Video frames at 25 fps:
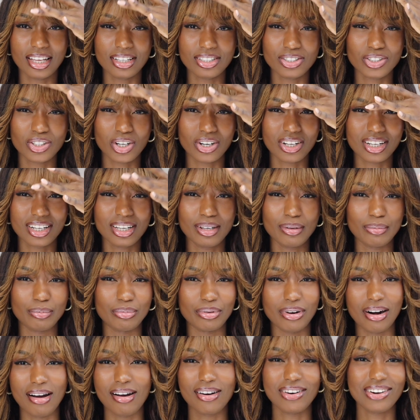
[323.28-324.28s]
chocolate
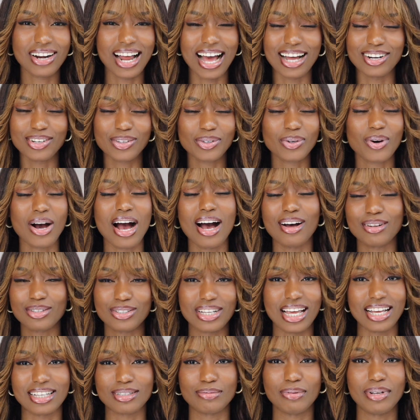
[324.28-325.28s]
brown. I don't know how
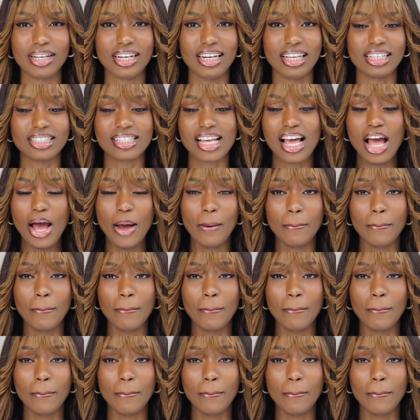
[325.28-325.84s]
to explain it,